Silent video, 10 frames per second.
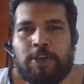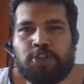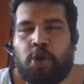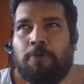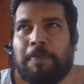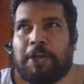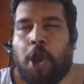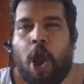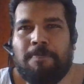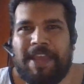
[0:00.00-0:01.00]
So
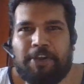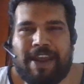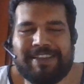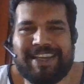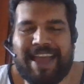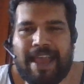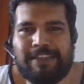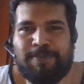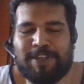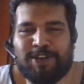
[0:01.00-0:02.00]
call me crazy
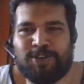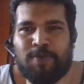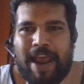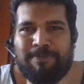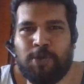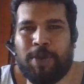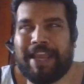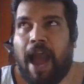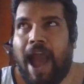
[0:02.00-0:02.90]
guys, but this is what I'm doing.